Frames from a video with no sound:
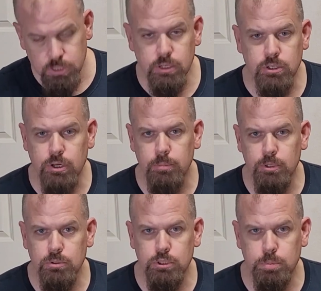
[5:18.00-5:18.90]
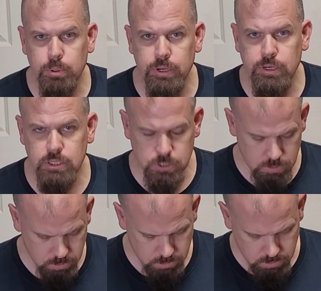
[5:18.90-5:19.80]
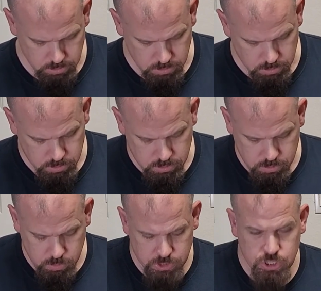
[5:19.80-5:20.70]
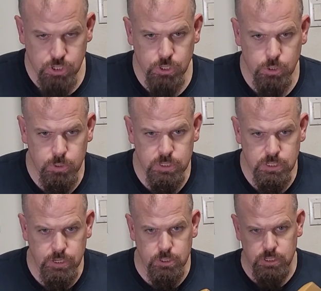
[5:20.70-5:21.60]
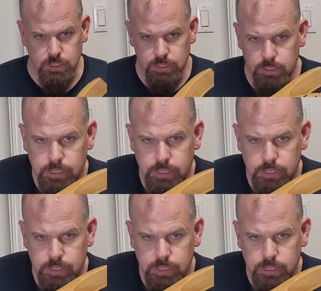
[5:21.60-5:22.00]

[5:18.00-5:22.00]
the tremolo springs, what you do is there's a little